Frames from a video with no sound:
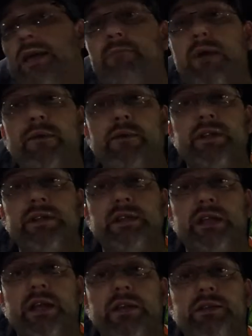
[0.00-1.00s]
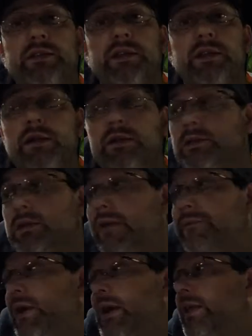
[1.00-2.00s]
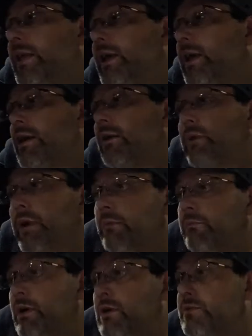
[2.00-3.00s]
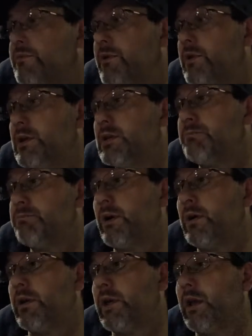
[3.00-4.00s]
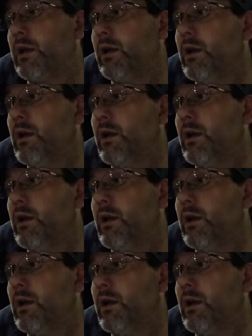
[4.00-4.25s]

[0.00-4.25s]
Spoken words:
my receipts and see if I can't get reimbursed for this parking.